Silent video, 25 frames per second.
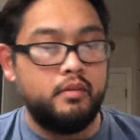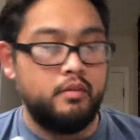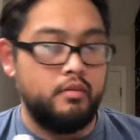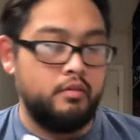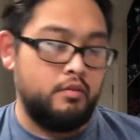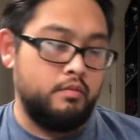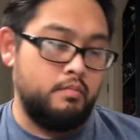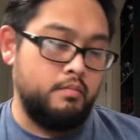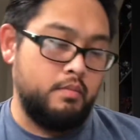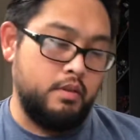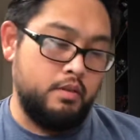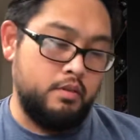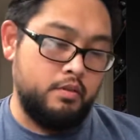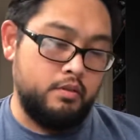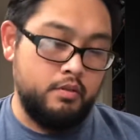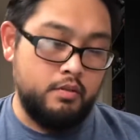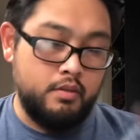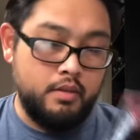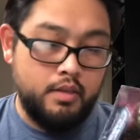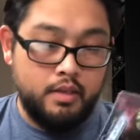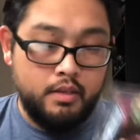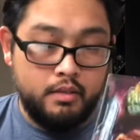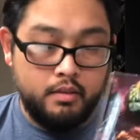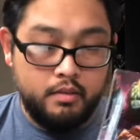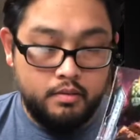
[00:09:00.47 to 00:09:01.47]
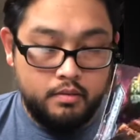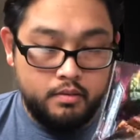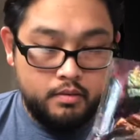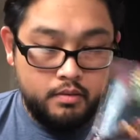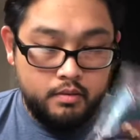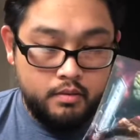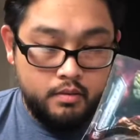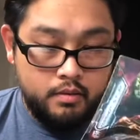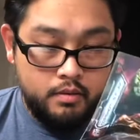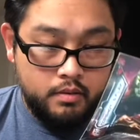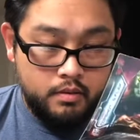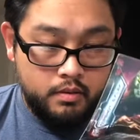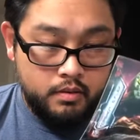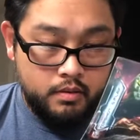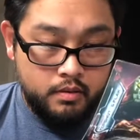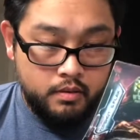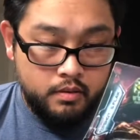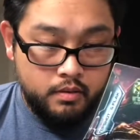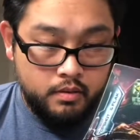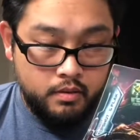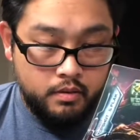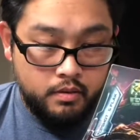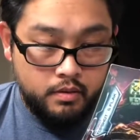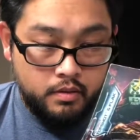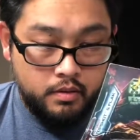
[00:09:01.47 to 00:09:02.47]
Just make sure that's,
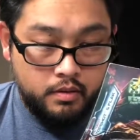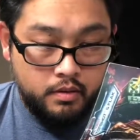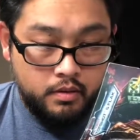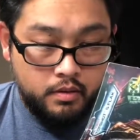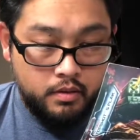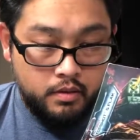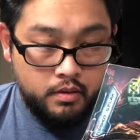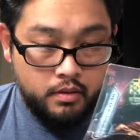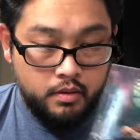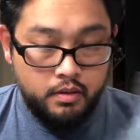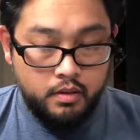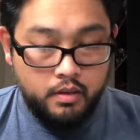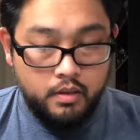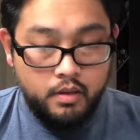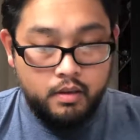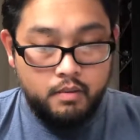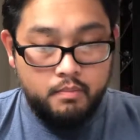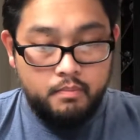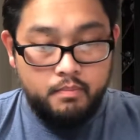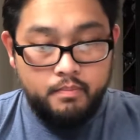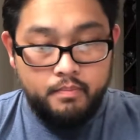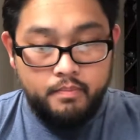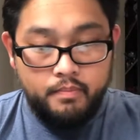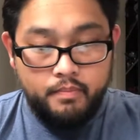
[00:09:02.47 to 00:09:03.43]
yep.